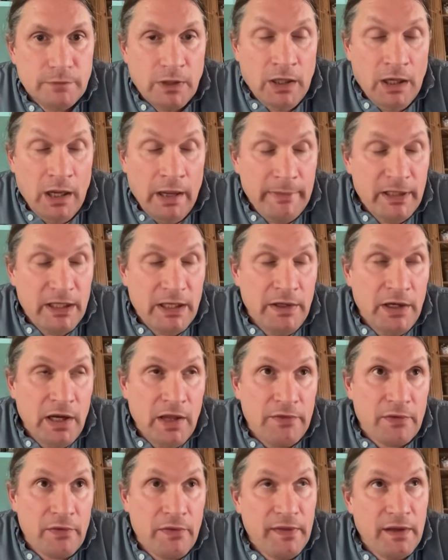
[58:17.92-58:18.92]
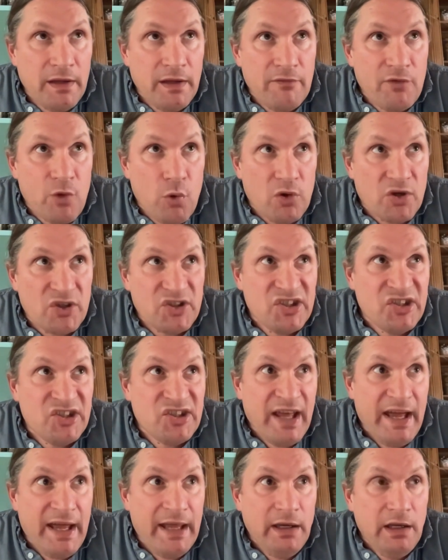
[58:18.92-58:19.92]
I, I mean, another thing, of course, is
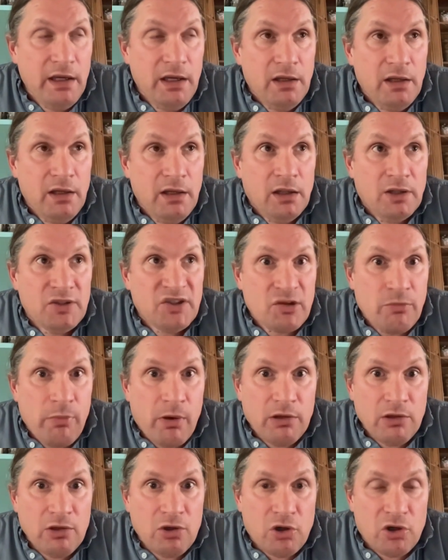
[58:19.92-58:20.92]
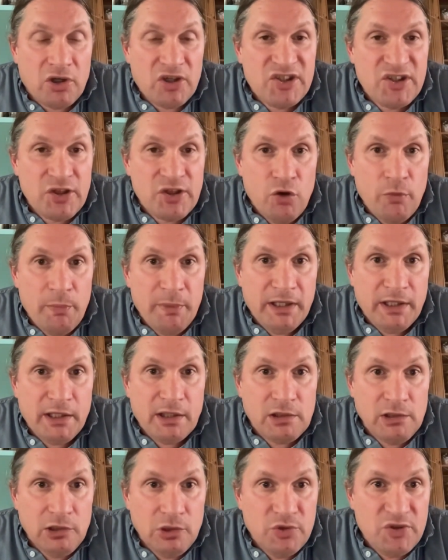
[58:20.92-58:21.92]
that stomatal guard cell opening and
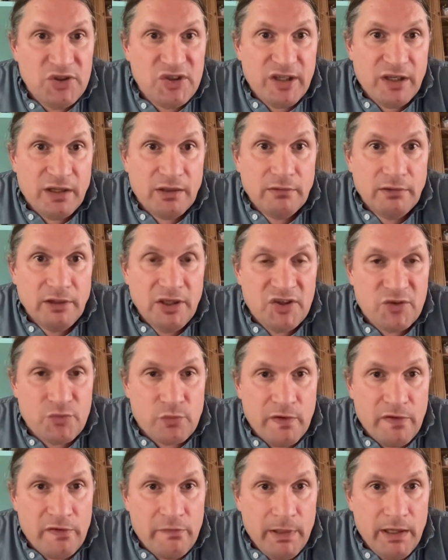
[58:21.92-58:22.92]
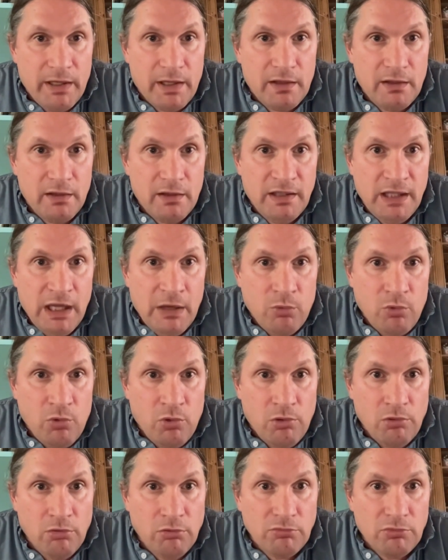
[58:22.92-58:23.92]
closing is rhythmic, and that
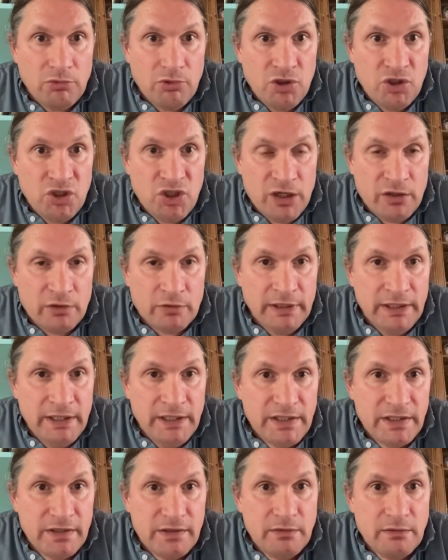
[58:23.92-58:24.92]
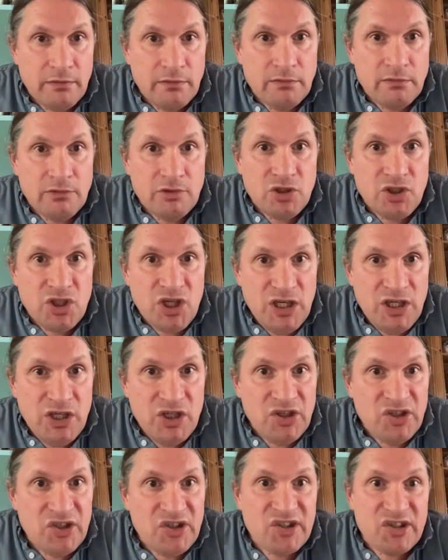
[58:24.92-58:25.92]
will generate
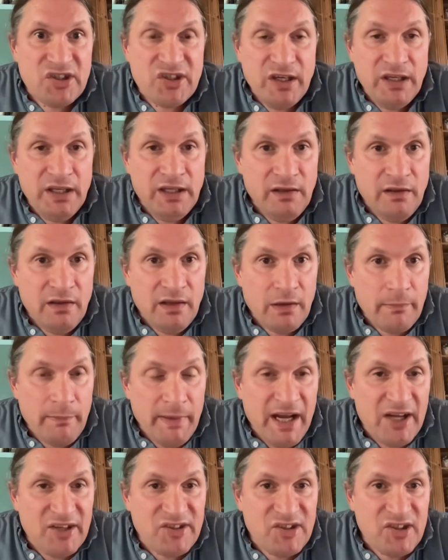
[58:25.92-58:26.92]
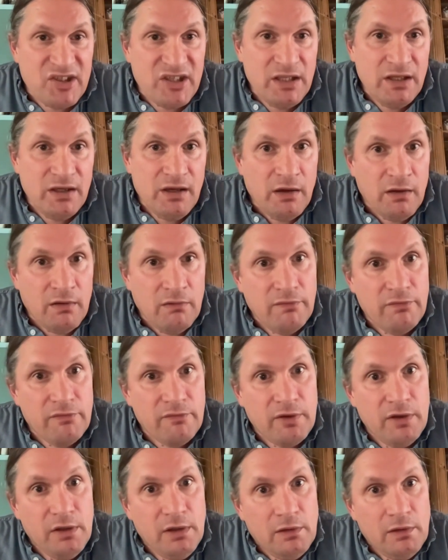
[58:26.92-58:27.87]
changes in the capacity of